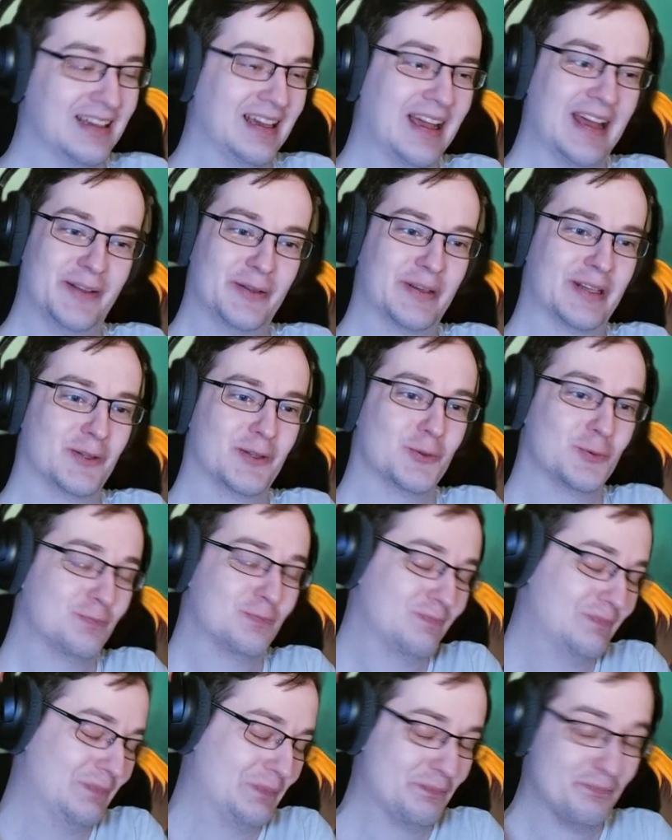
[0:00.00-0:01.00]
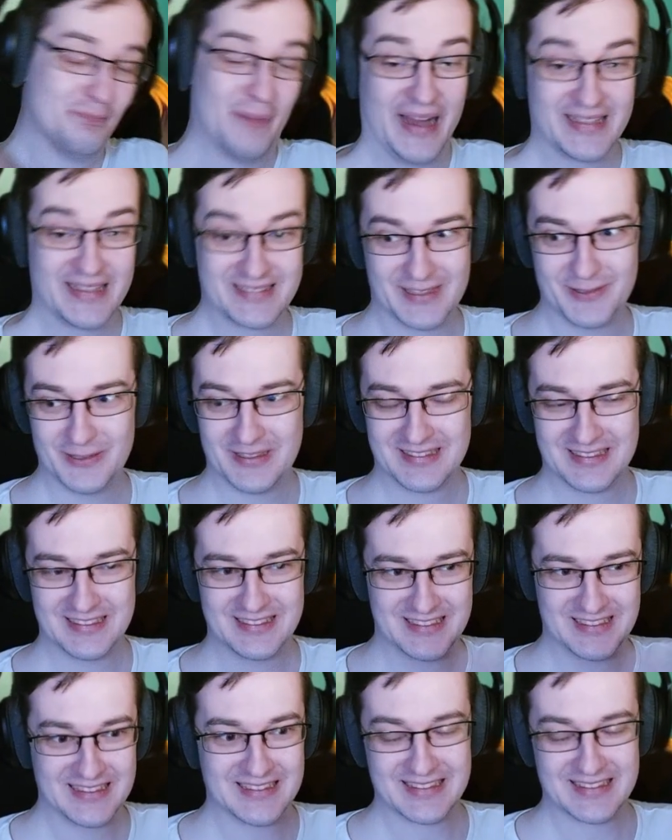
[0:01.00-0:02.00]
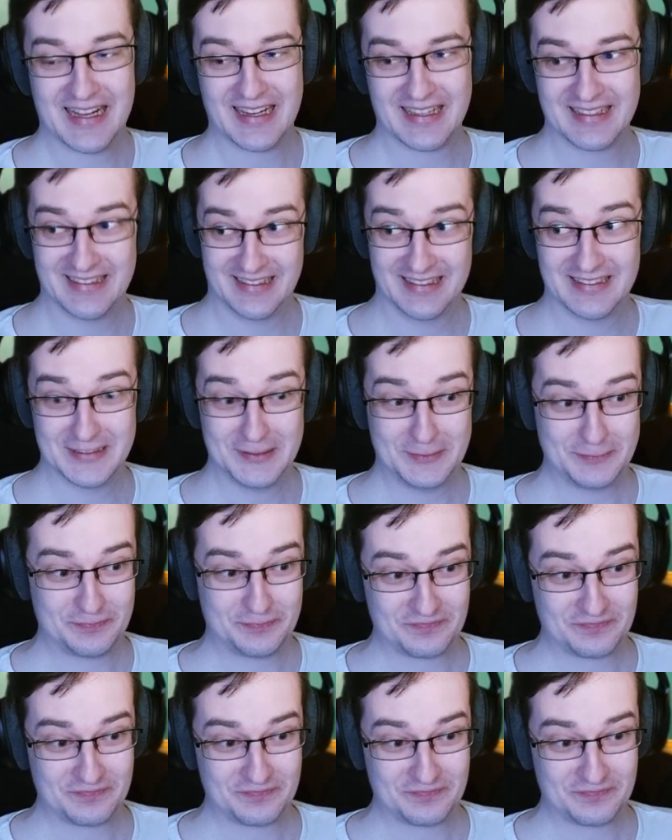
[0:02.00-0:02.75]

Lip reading: and you can do massive single target heal.